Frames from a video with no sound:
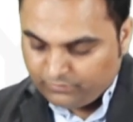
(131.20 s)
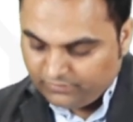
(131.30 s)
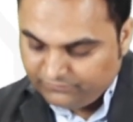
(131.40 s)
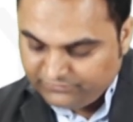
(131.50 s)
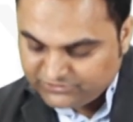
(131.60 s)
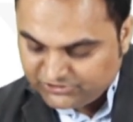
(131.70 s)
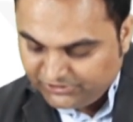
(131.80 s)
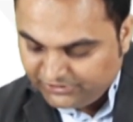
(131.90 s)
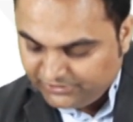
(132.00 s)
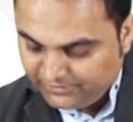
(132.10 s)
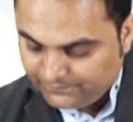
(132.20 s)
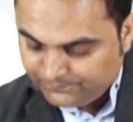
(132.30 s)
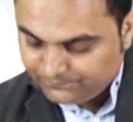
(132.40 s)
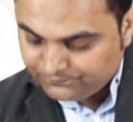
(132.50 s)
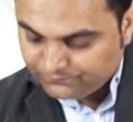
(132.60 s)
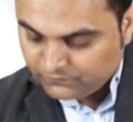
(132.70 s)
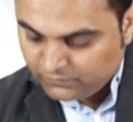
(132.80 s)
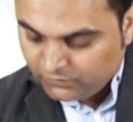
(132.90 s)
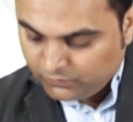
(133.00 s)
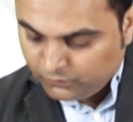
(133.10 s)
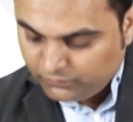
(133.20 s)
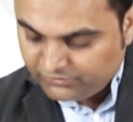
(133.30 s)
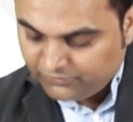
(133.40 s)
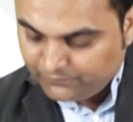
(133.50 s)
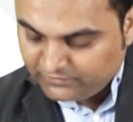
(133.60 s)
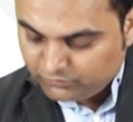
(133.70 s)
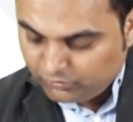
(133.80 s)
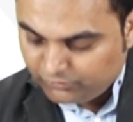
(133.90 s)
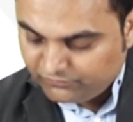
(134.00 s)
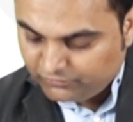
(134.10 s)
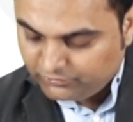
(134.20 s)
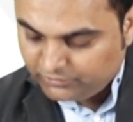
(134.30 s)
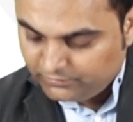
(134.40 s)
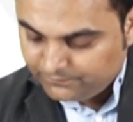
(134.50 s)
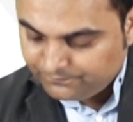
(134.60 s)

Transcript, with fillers: 60 degree with respect to horizontal.